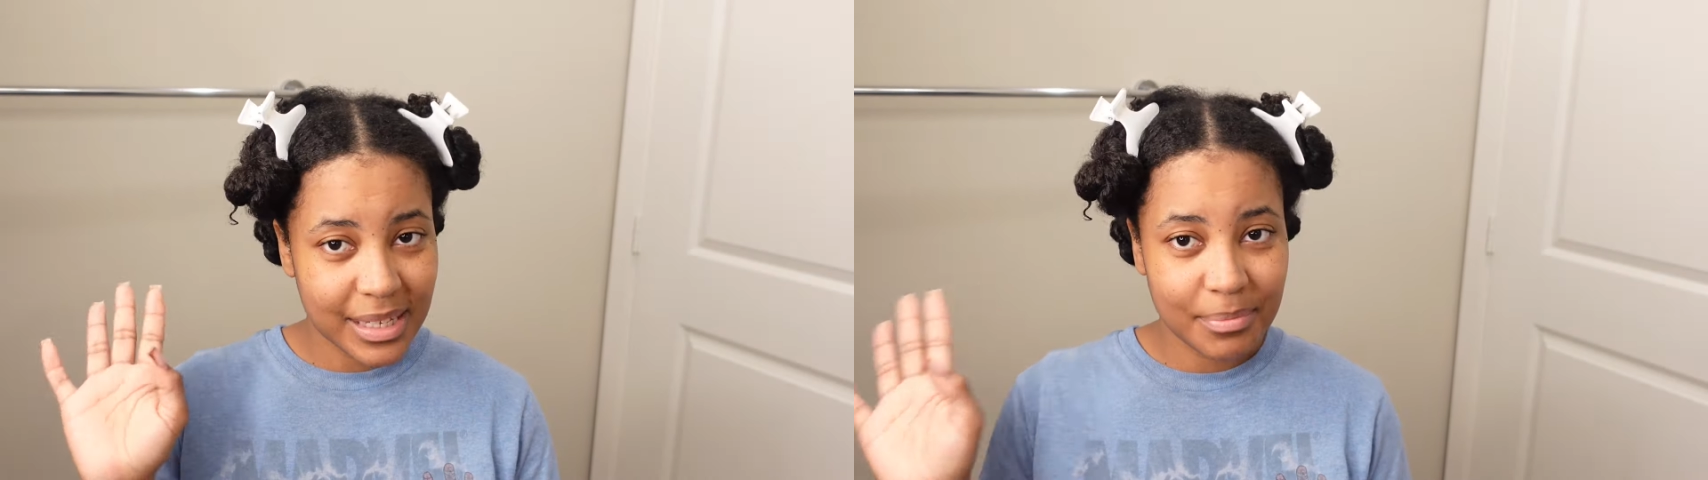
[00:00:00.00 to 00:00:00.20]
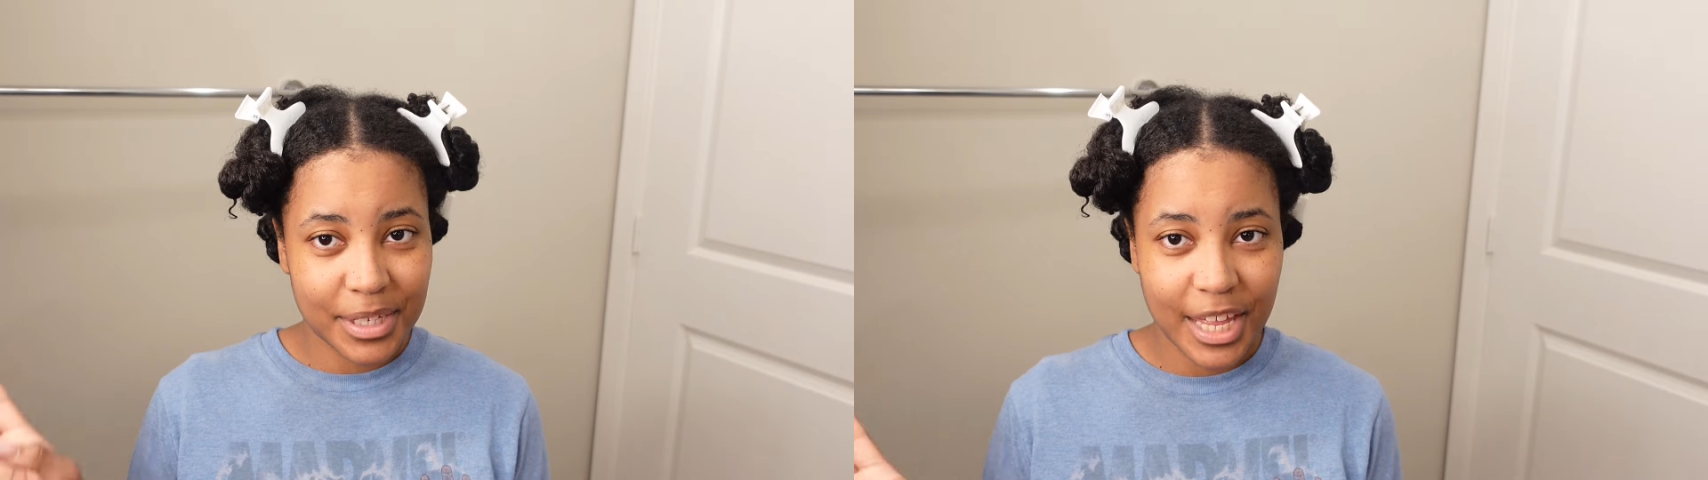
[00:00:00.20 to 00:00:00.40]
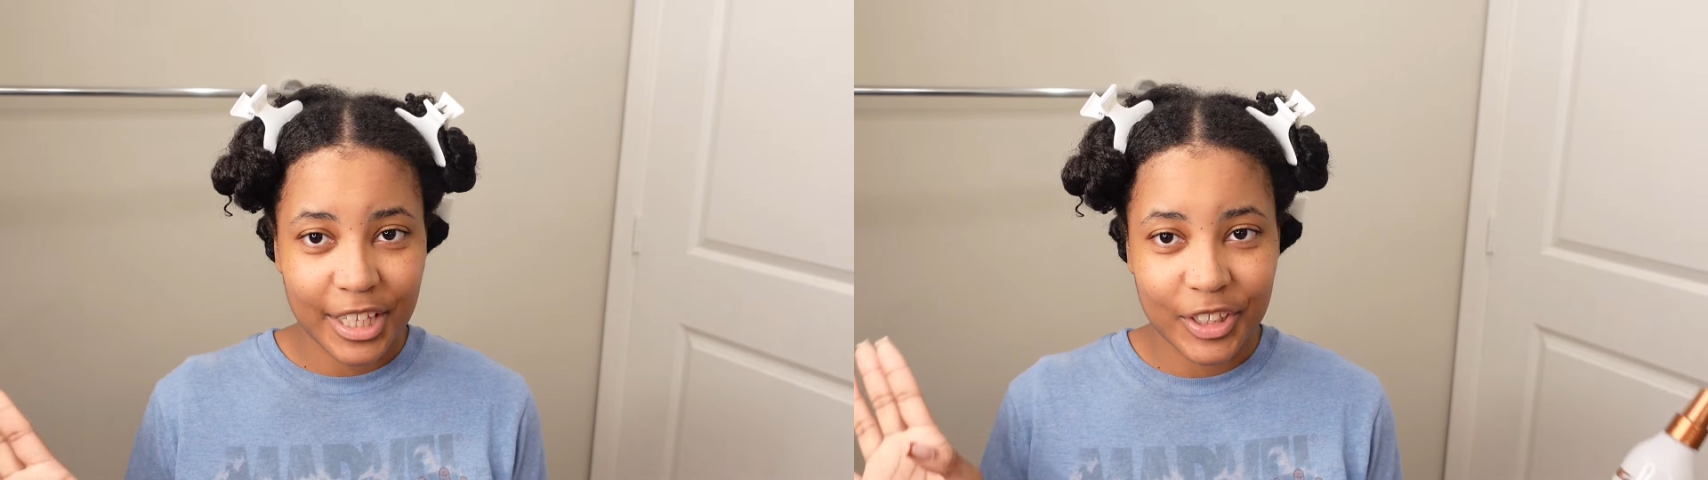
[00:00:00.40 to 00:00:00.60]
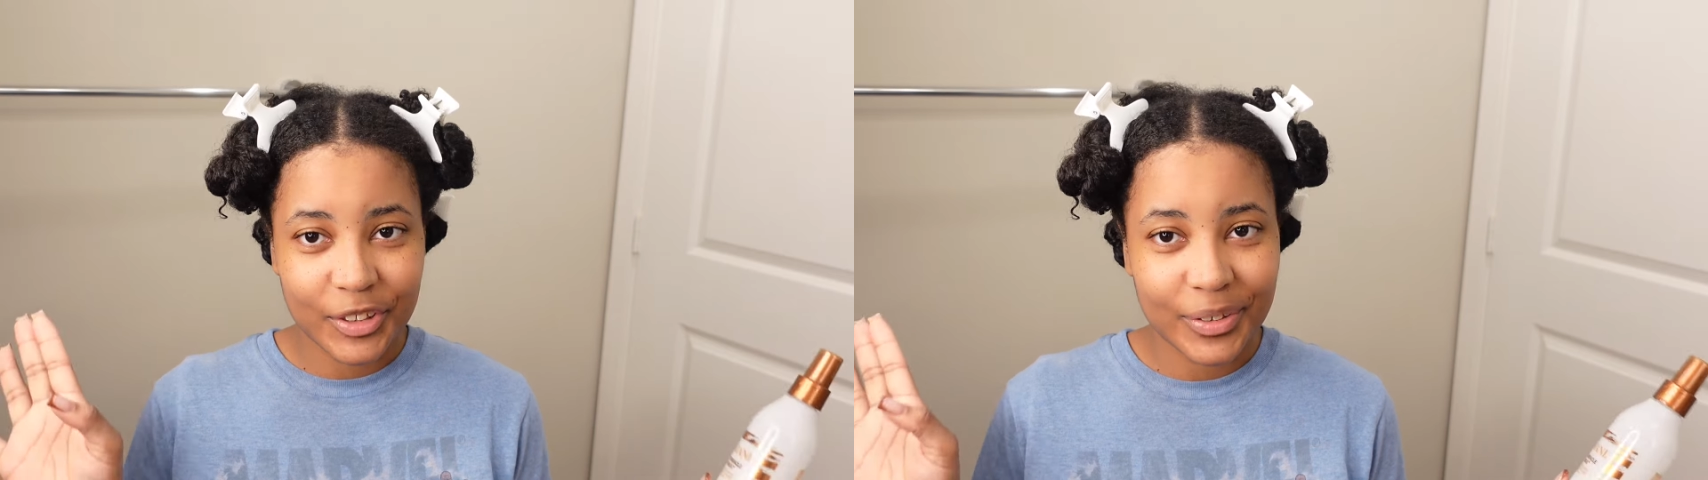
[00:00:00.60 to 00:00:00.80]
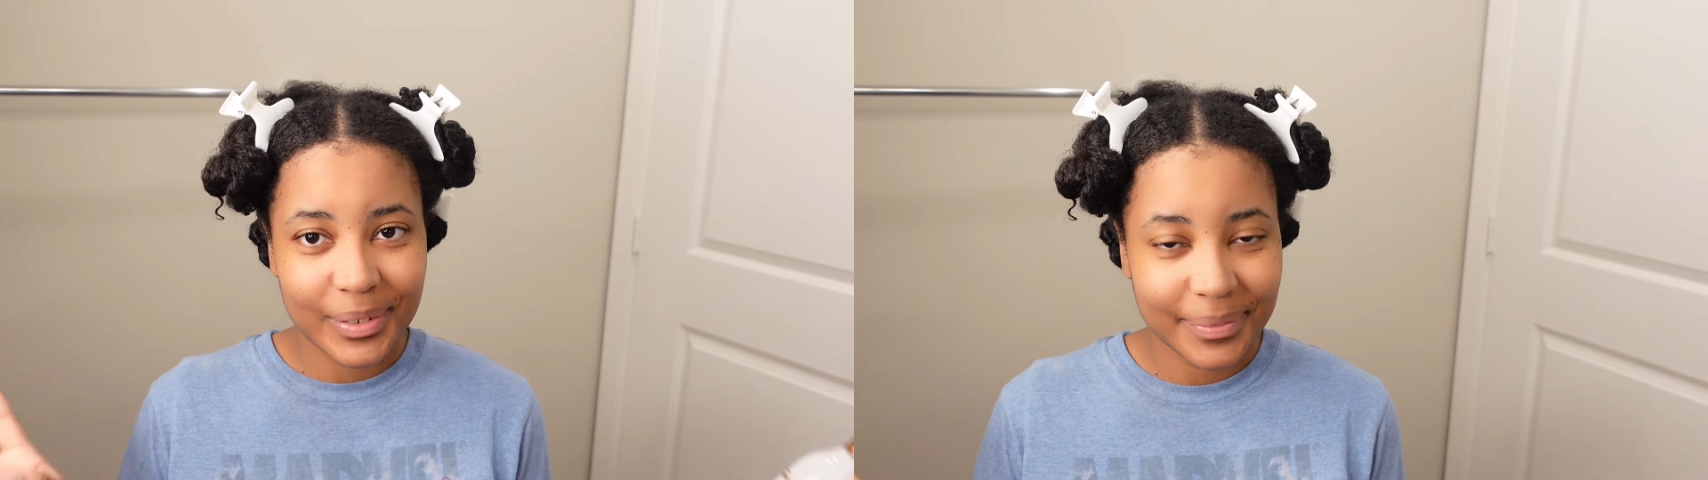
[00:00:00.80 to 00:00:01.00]
I'm telling
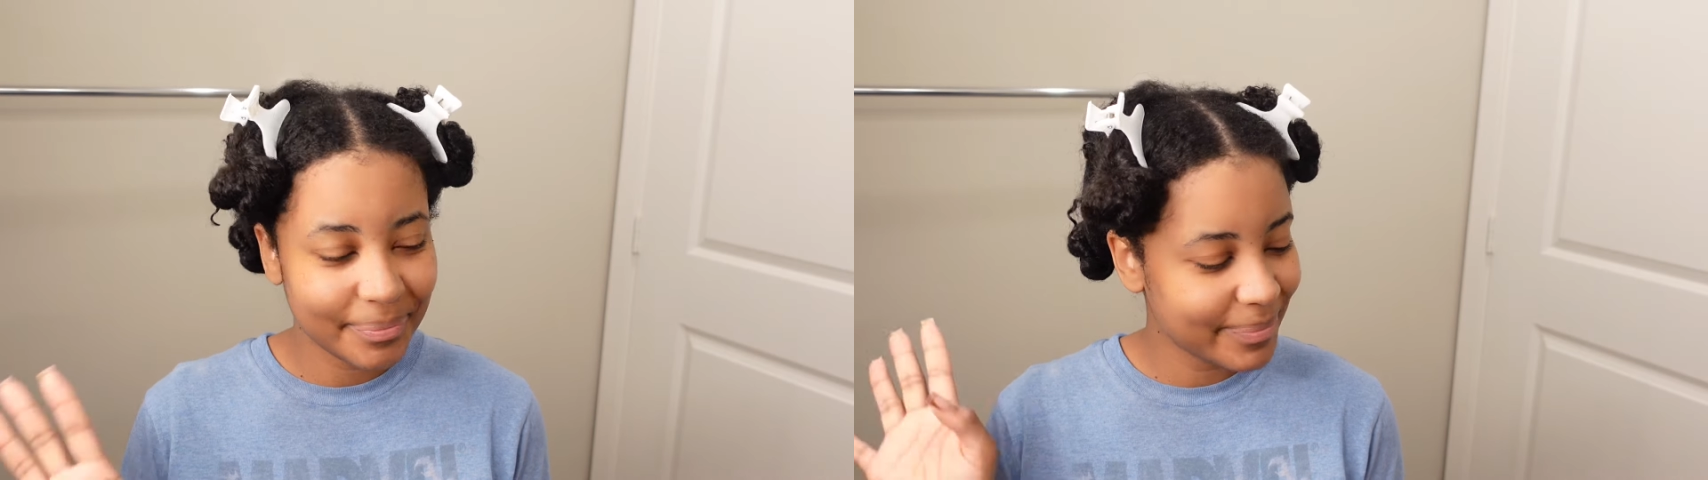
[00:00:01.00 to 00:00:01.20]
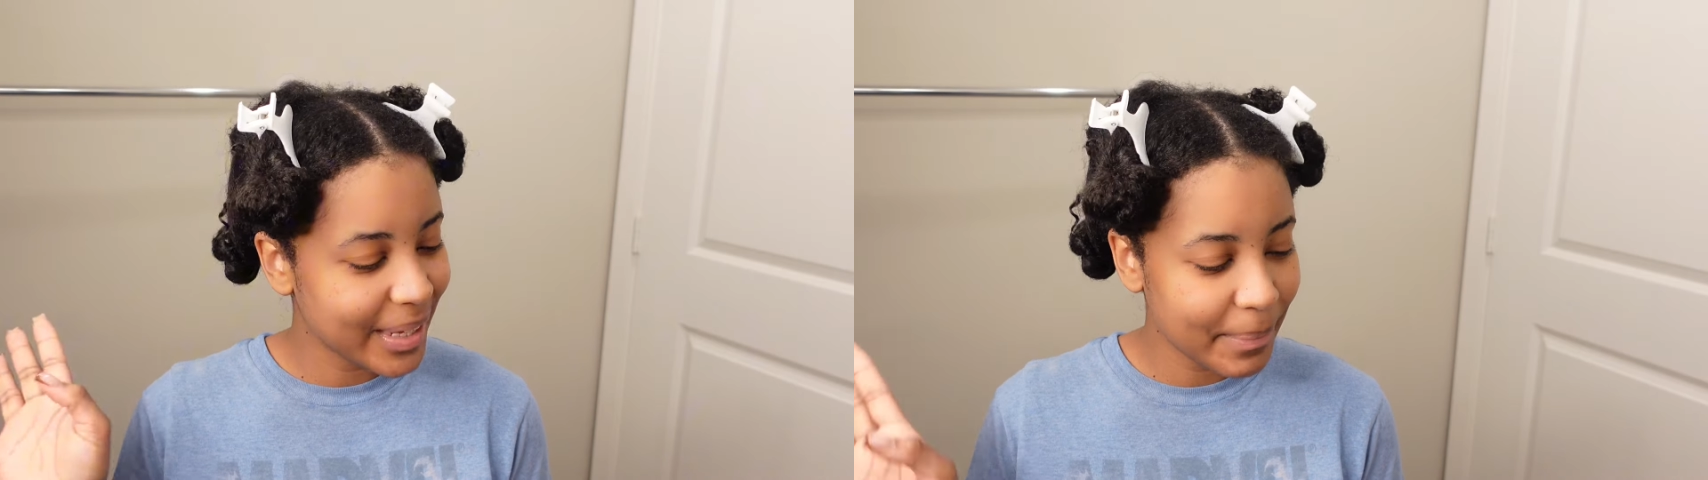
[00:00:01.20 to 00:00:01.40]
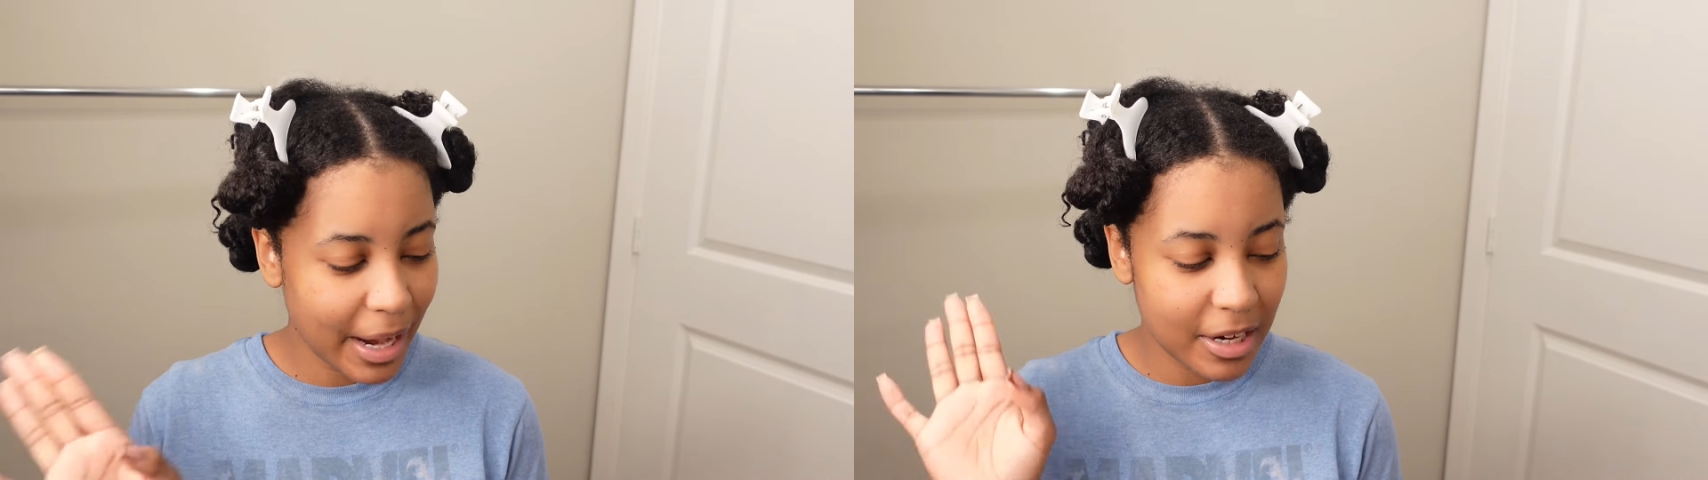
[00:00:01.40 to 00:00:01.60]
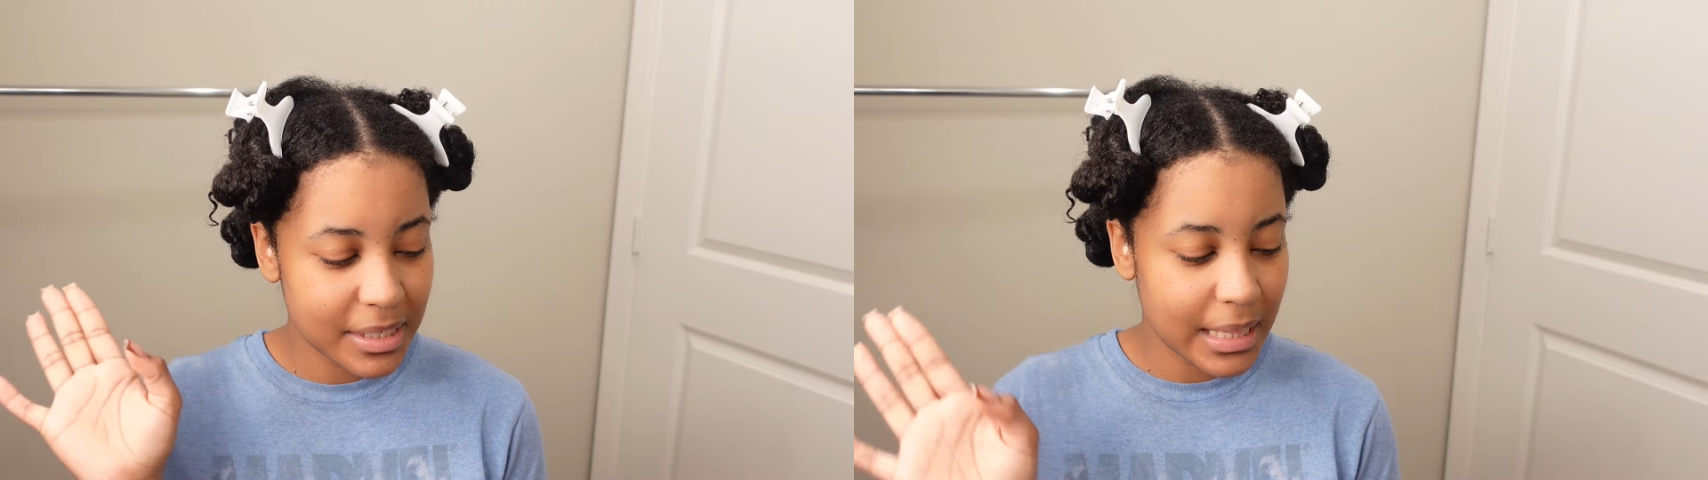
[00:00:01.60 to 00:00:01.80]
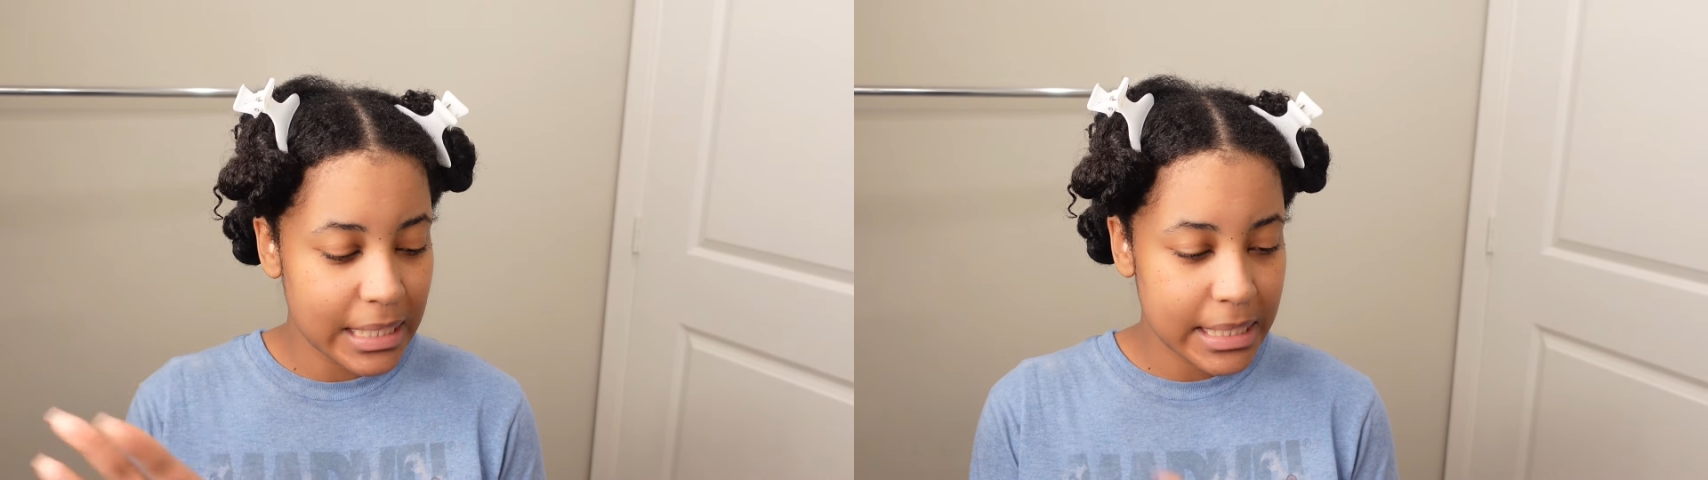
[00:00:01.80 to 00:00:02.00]
you, my
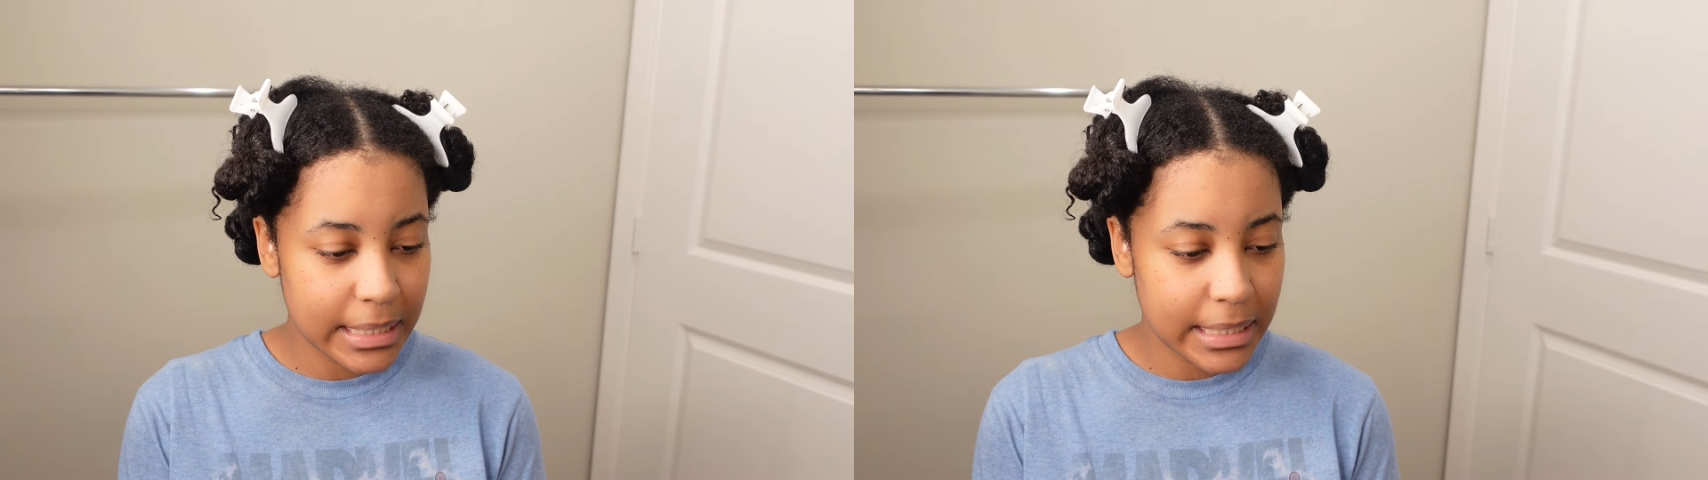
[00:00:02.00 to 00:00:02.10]
hairstylist